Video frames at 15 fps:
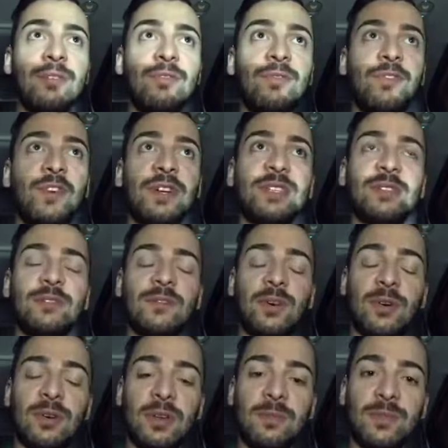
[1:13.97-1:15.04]
First of
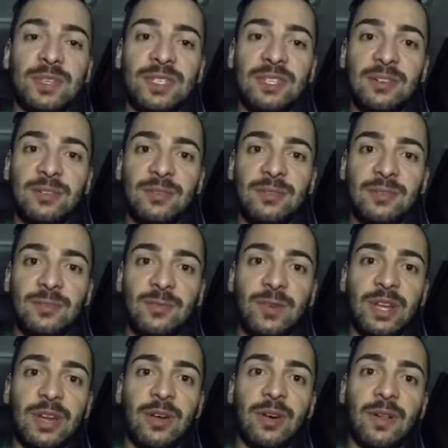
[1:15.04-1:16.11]
all, in Brazil
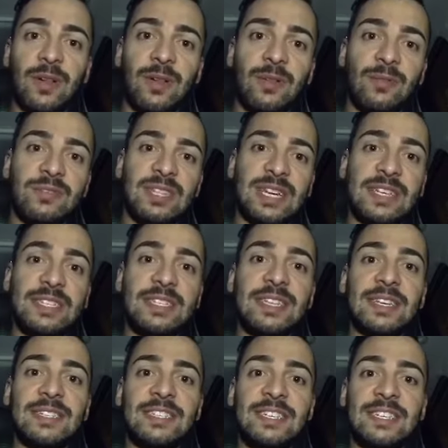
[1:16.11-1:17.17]
we call
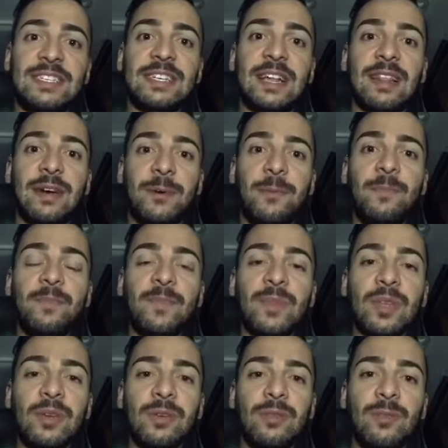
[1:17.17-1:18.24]
dança de salão,
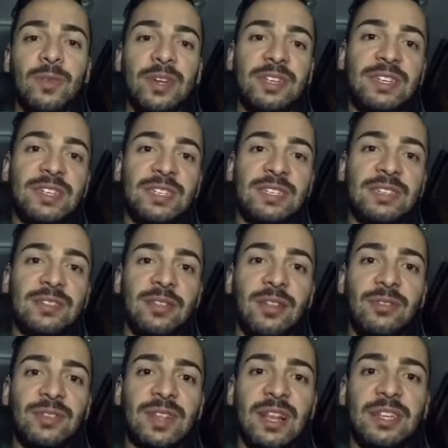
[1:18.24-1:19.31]
which is
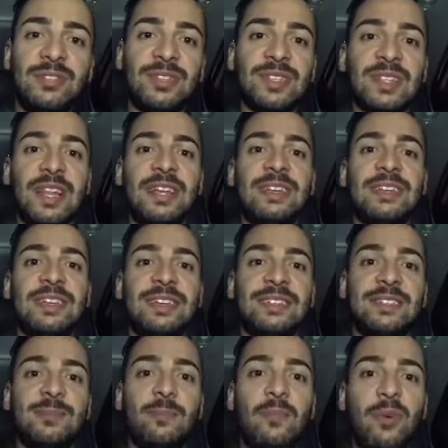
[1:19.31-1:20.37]
loosely translated
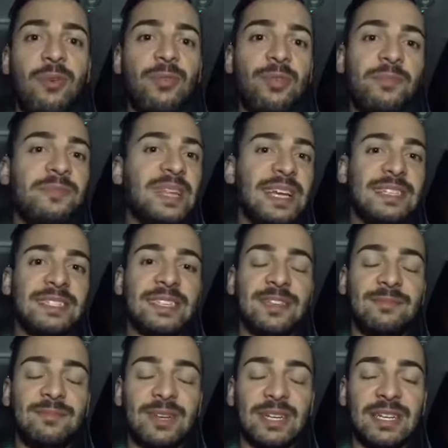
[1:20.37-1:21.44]
as ballroom
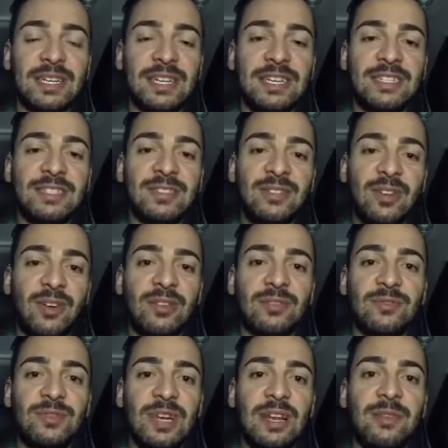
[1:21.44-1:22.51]
dancing, but it's not
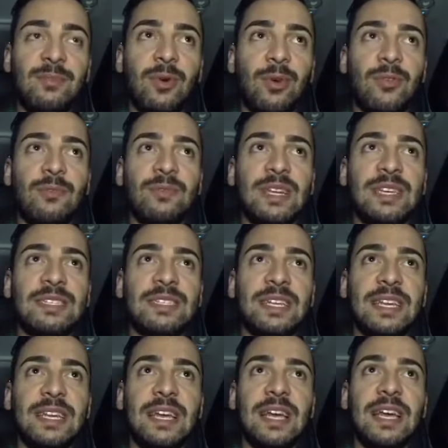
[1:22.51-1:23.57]
really ballroom
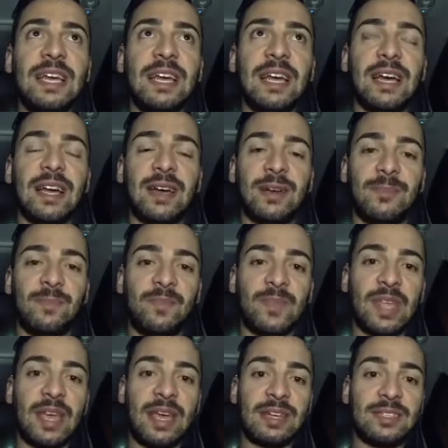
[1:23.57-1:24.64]
dancing,
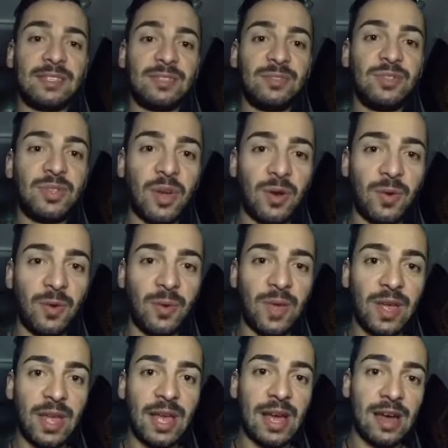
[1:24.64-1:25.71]
as you know,
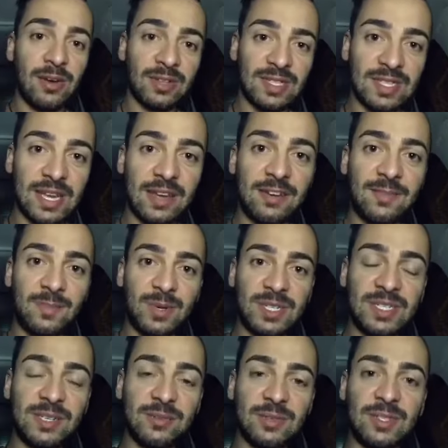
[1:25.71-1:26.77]
outside of
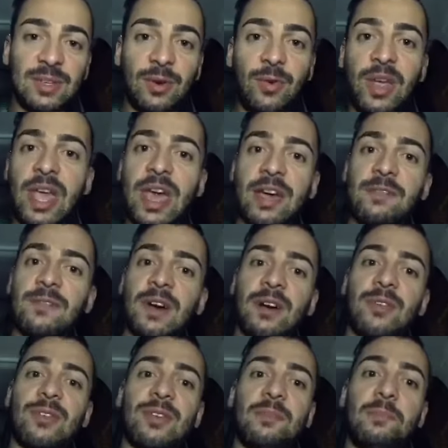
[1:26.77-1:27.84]
Brazil. So we have
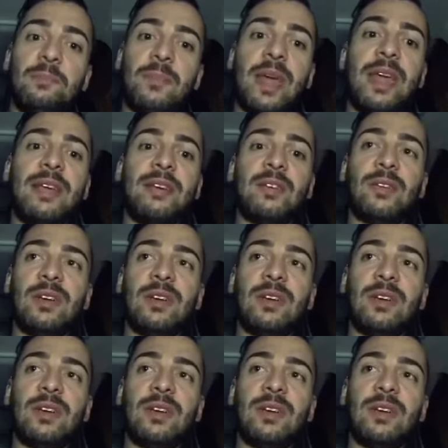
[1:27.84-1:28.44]
our main